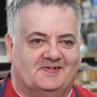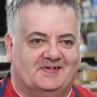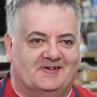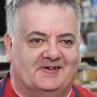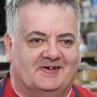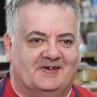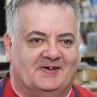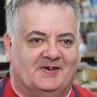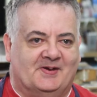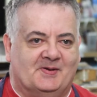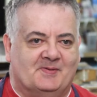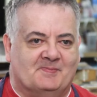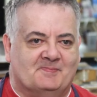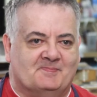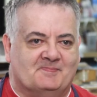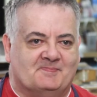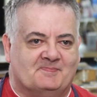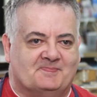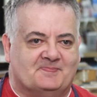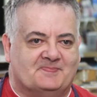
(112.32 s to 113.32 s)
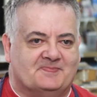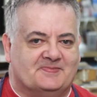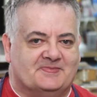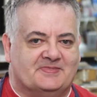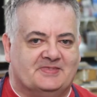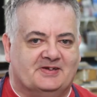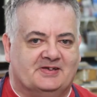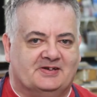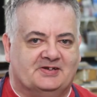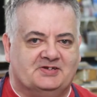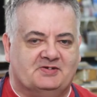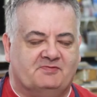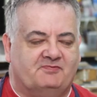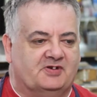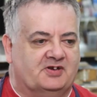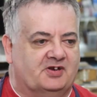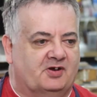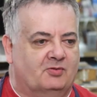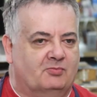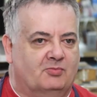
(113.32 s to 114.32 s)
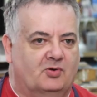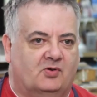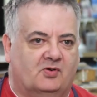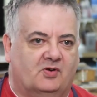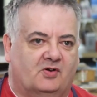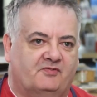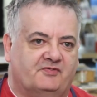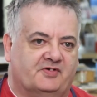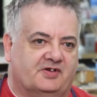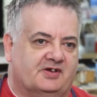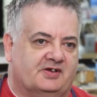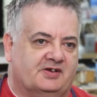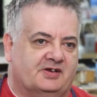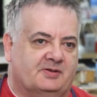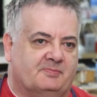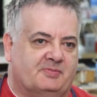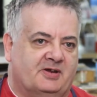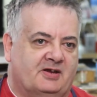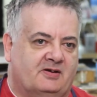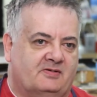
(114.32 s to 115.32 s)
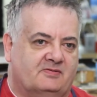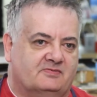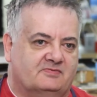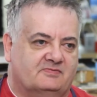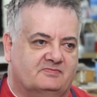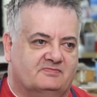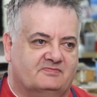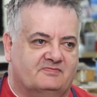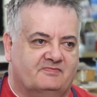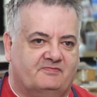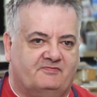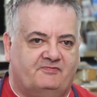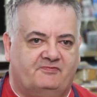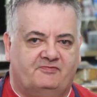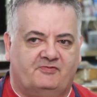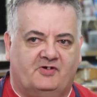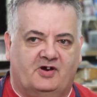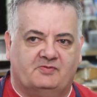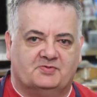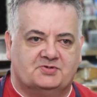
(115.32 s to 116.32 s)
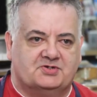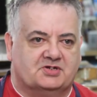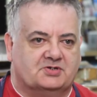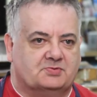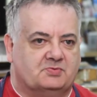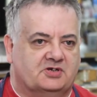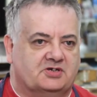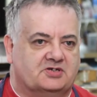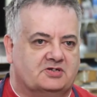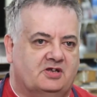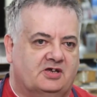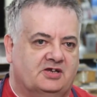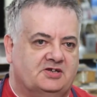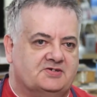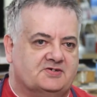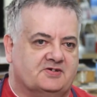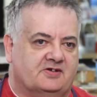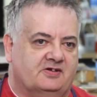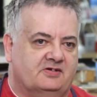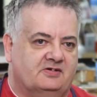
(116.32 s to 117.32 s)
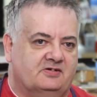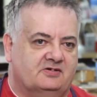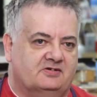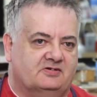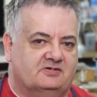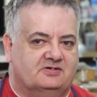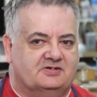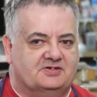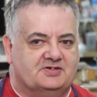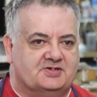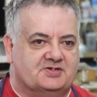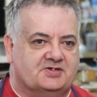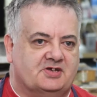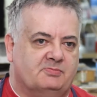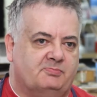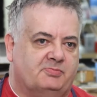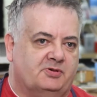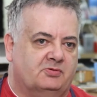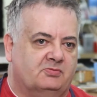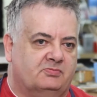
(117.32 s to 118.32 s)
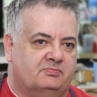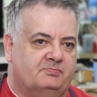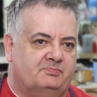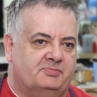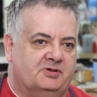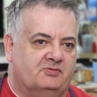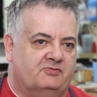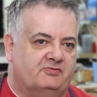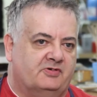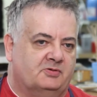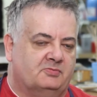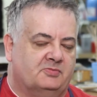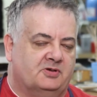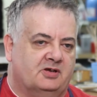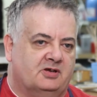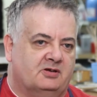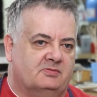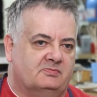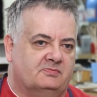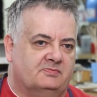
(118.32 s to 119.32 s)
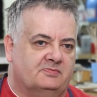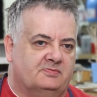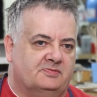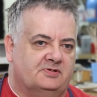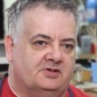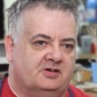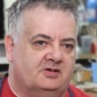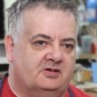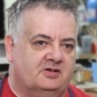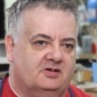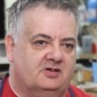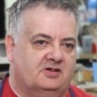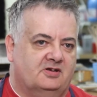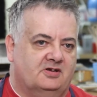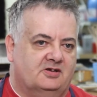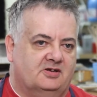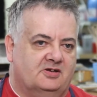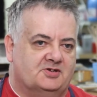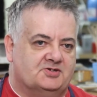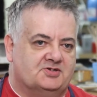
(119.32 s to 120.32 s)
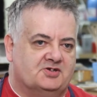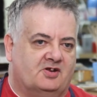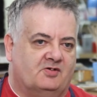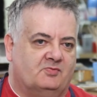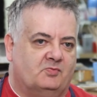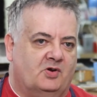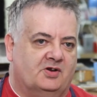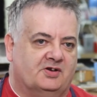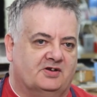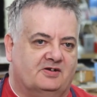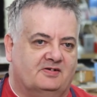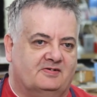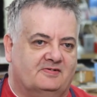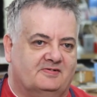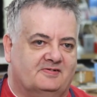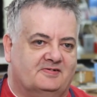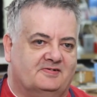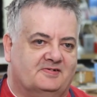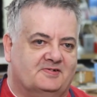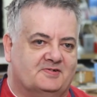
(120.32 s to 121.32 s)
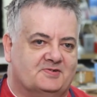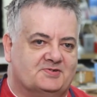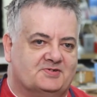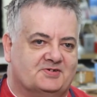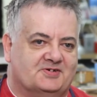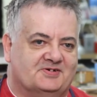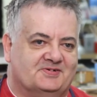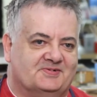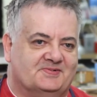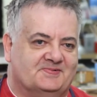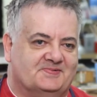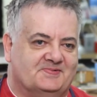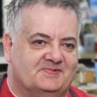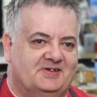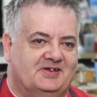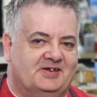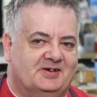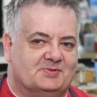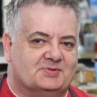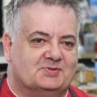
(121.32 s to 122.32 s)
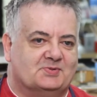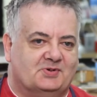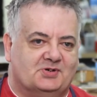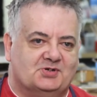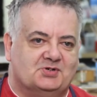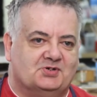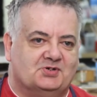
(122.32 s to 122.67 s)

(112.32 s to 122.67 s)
Um, and I didn't think no more of it. And about five or six weeks later, as I say, Bill, Bill phoned me up and uh, said I'd won it. So yeah, it was quite a